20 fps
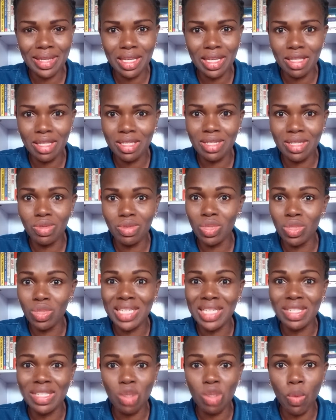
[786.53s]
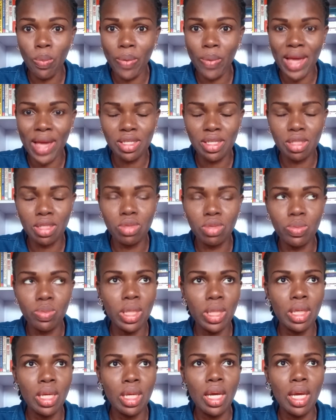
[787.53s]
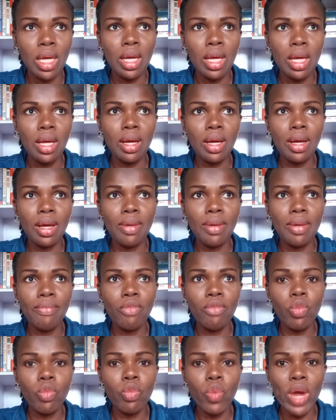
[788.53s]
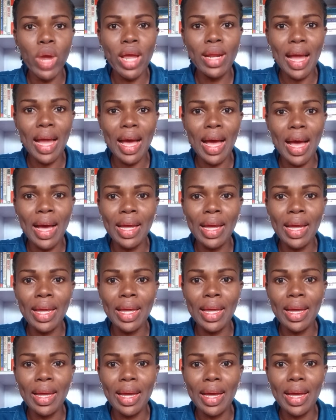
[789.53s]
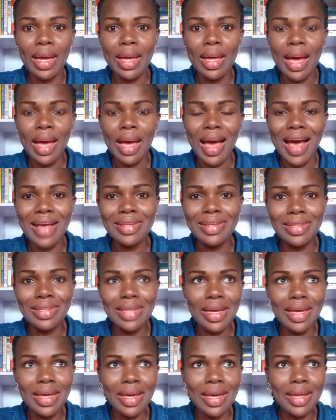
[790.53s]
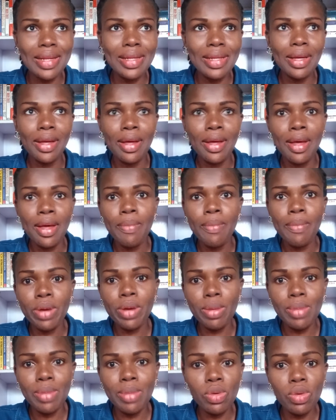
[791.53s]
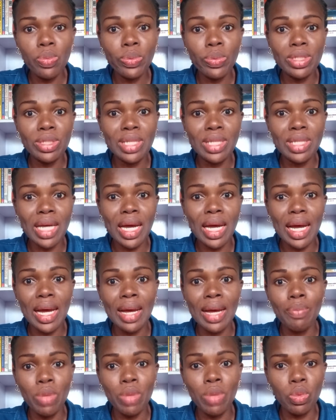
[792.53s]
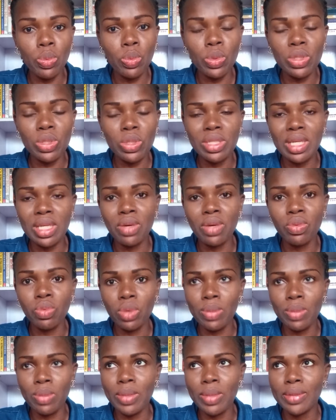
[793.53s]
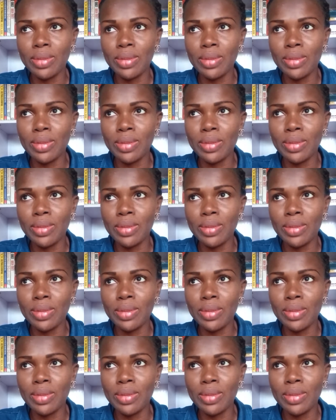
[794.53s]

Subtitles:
It was a surprise to me when I assayed premenopausal and menopausal women.